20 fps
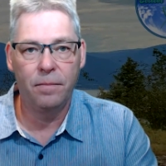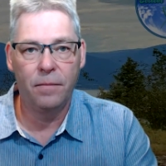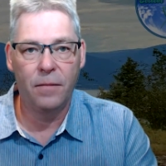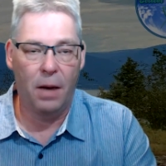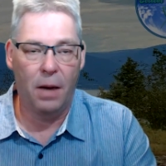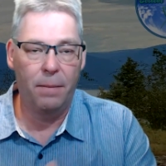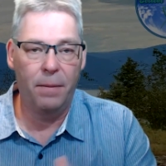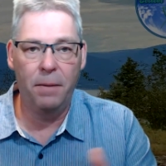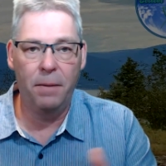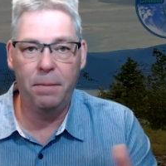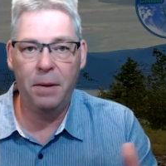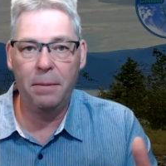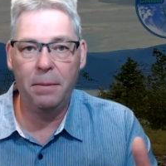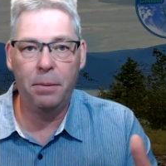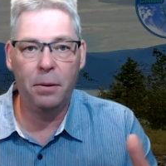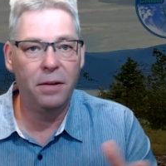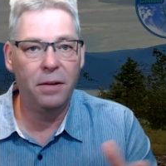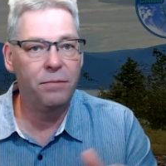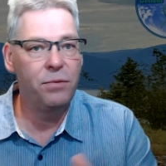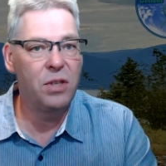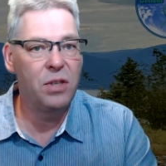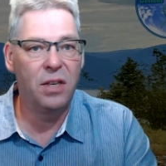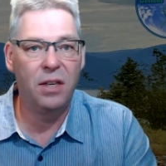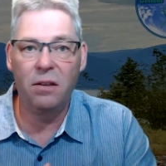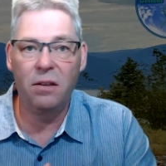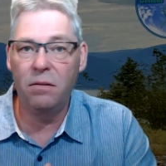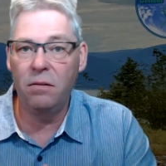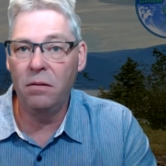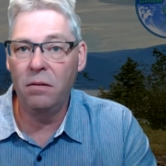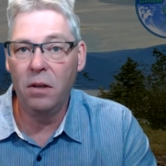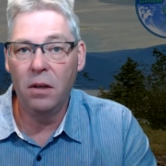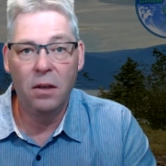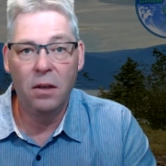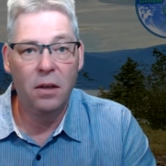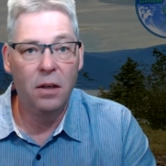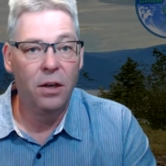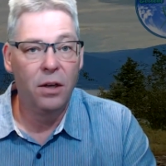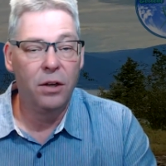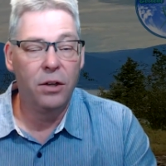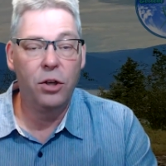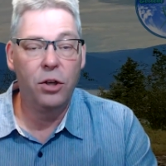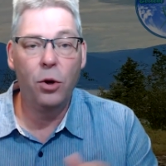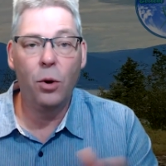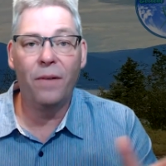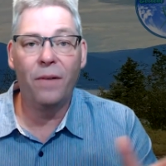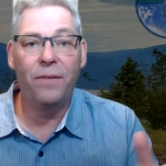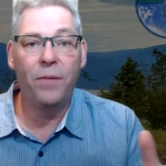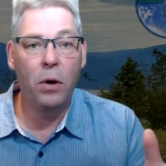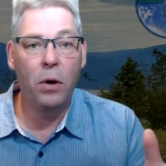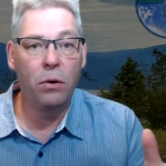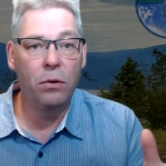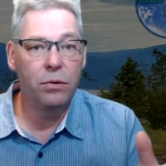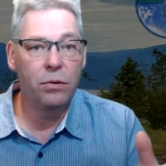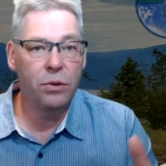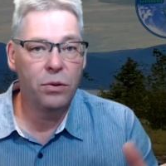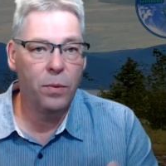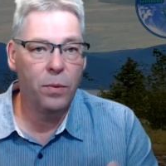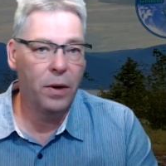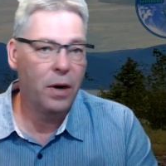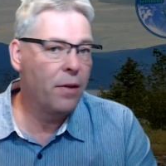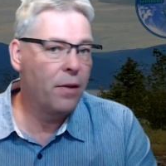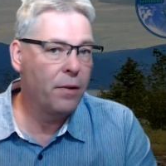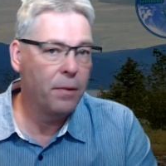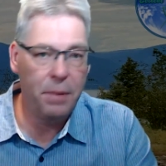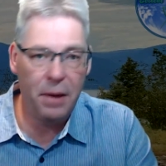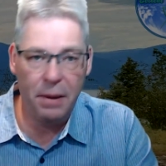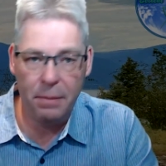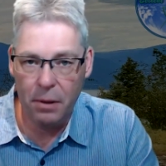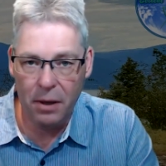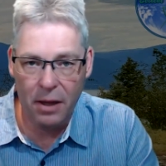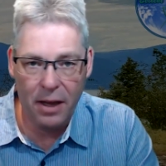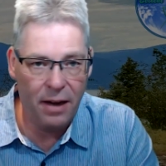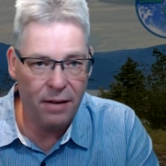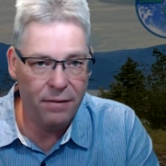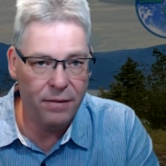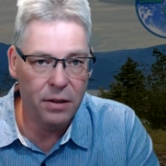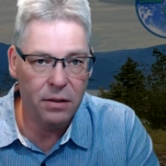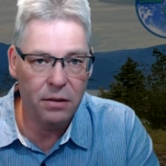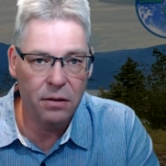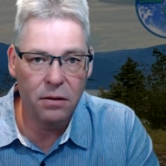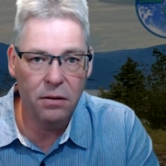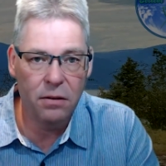How many people have seen UFOs where other people haven't?